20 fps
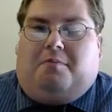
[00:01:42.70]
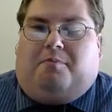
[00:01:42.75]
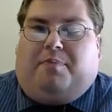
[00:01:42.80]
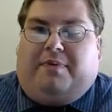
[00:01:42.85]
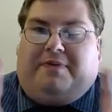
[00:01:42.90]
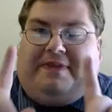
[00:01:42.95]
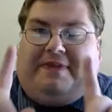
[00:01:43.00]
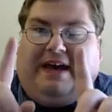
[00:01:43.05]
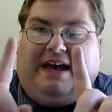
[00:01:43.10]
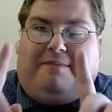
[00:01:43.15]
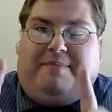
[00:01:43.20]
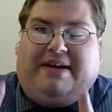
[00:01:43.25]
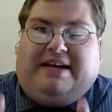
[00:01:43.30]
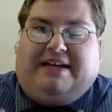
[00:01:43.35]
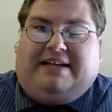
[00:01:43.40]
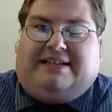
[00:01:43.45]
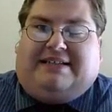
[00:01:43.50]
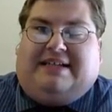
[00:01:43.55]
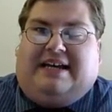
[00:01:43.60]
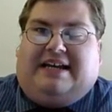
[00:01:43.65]
that. That
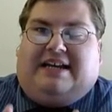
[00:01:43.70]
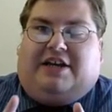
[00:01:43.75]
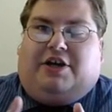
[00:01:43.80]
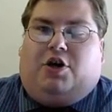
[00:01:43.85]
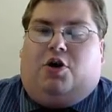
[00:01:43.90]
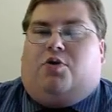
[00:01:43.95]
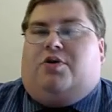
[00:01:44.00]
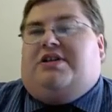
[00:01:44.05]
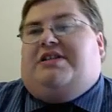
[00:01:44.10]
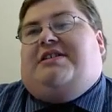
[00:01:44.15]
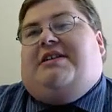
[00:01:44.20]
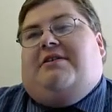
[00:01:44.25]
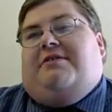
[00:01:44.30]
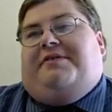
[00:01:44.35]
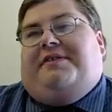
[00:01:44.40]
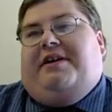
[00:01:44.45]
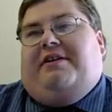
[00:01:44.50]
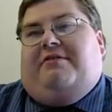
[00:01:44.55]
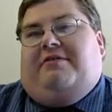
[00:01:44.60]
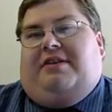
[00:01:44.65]
being said, go to South
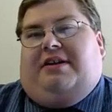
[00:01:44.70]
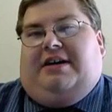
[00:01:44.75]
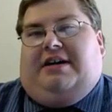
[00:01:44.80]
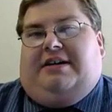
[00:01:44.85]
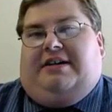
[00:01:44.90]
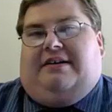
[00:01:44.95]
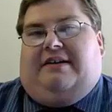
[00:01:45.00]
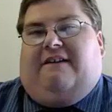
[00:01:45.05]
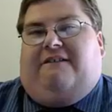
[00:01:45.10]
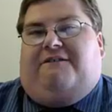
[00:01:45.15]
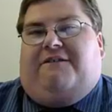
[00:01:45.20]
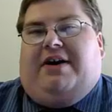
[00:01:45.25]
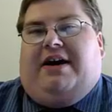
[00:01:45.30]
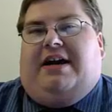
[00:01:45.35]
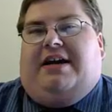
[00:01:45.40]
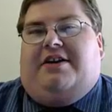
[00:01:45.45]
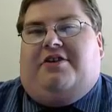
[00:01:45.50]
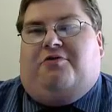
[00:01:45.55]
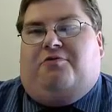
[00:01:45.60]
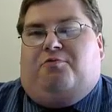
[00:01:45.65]
Carolina,
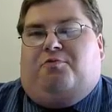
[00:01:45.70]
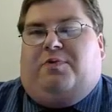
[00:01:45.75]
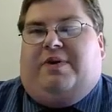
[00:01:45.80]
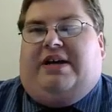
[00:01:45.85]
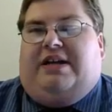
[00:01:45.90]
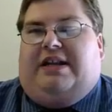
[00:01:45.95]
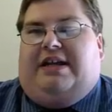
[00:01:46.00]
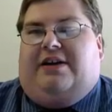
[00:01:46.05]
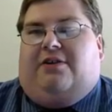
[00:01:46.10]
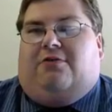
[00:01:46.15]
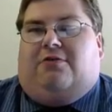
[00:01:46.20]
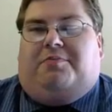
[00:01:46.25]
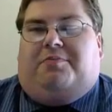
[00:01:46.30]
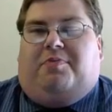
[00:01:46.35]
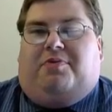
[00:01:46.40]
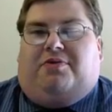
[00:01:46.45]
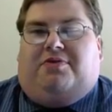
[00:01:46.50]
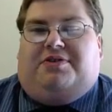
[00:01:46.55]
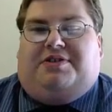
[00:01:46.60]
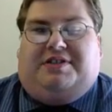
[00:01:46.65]
find a really old
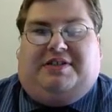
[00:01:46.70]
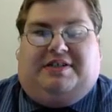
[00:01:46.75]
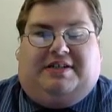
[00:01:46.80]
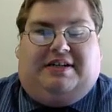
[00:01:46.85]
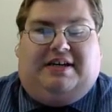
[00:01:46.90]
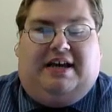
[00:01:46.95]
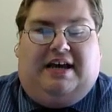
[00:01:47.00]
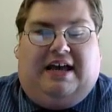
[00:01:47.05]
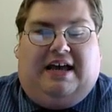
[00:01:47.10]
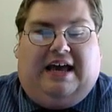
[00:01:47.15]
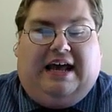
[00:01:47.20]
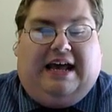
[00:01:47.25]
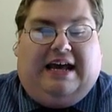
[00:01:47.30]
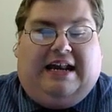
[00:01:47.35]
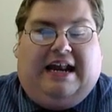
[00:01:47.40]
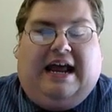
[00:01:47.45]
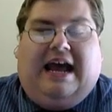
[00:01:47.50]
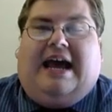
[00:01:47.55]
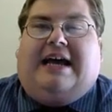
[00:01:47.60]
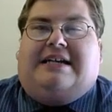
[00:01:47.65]
person,
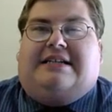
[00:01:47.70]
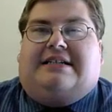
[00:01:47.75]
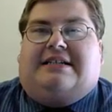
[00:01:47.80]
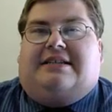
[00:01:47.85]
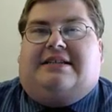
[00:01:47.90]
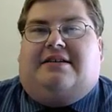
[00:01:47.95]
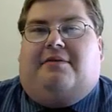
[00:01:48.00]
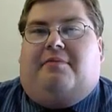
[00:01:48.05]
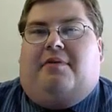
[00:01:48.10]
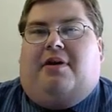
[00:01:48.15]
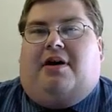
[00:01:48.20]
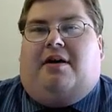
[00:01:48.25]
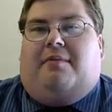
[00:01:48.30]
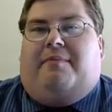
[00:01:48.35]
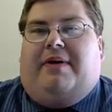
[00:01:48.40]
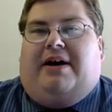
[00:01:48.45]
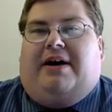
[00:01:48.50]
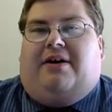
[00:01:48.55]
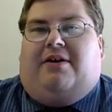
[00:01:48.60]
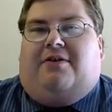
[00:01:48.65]
and ask them
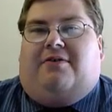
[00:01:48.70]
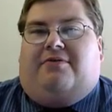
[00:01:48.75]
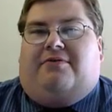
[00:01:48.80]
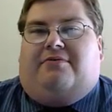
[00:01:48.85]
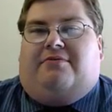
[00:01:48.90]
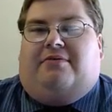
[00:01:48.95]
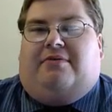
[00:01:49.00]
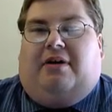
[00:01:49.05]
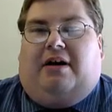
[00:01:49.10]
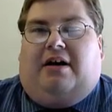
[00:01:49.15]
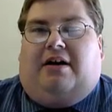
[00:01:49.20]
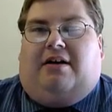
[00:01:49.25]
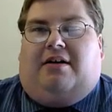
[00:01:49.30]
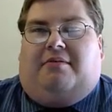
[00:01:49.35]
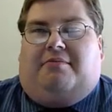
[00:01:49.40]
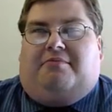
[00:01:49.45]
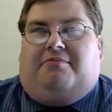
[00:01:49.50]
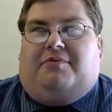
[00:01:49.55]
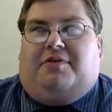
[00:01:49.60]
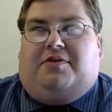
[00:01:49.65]
about
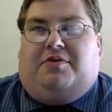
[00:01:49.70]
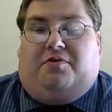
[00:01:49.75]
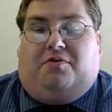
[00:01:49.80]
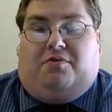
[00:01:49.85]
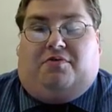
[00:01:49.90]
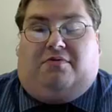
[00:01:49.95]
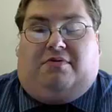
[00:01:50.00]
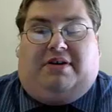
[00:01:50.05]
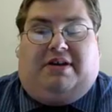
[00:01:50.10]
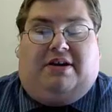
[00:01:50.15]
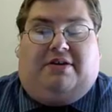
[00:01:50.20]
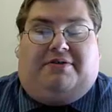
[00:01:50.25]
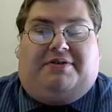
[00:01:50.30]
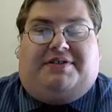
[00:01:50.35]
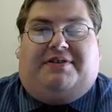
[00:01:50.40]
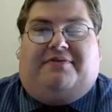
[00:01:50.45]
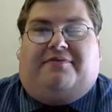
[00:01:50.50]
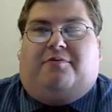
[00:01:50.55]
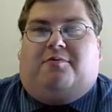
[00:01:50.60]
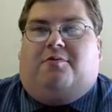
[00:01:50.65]
the
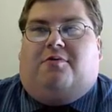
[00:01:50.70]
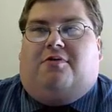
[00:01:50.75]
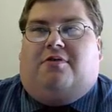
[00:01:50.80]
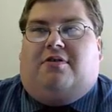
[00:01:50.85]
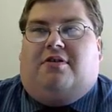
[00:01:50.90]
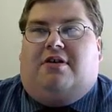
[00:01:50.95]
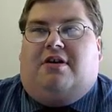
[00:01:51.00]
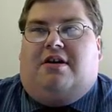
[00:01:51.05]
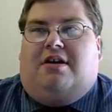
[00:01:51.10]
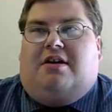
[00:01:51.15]
Civil War.